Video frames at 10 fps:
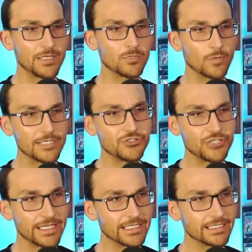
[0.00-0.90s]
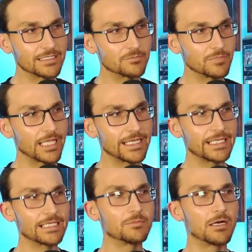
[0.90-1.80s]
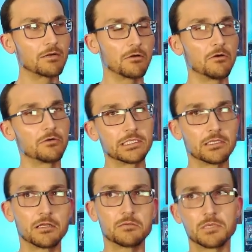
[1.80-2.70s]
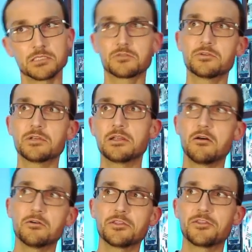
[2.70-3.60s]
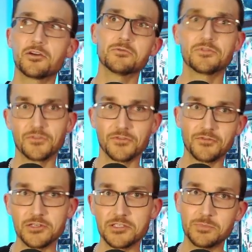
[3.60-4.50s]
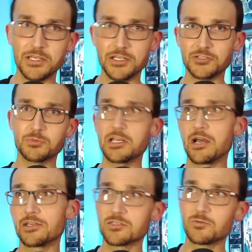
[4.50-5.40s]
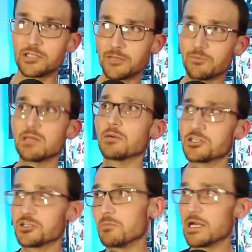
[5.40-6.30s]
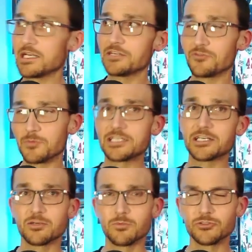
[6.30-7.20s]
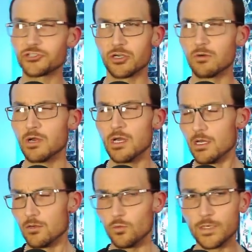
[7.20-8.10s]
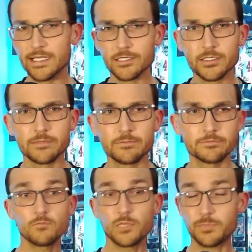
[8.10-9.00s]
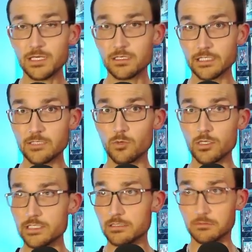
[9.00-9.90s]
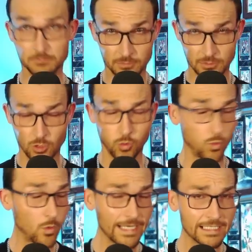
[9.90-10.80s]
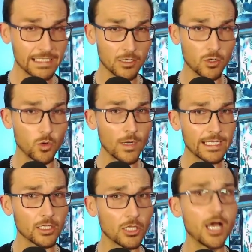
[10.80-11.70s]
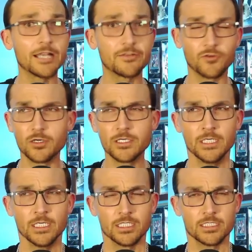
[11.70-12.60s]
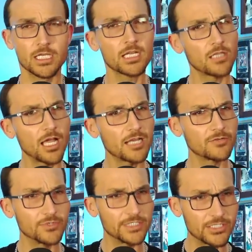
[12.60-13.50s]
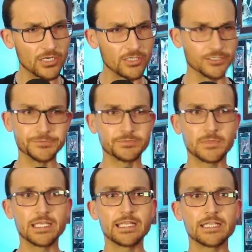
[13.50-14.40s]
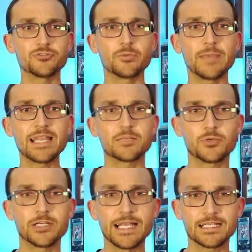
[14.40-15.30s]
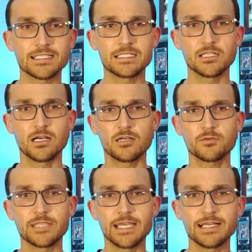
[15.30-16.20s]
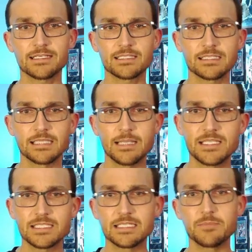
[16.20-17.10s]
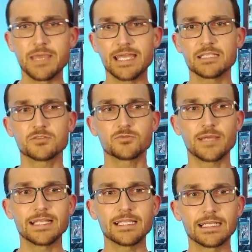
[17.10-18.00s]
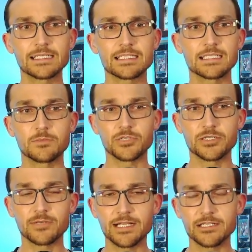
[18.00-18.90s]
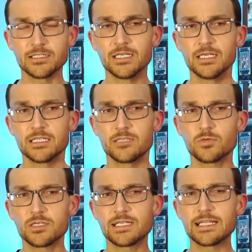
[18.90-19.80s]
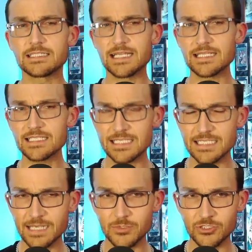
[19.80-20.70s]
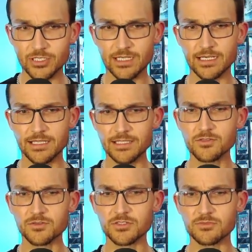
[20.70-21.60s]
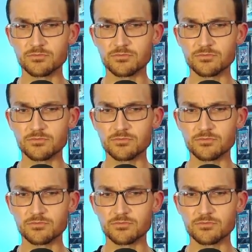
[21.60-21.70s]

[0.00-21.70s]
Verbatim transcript: whinging and complaining about, oh, Elon Musk, oh, he thought he was for free speech, but now he doesn't want to give me a bunch of money for my terrible show. Weird. But apparently he wanted quite a lot for not a lot in return. In a dramatic pre-exit talk with X, Lemon's demands read like a celebrity writer. He wanted a Tesla Cybertruck. I think those are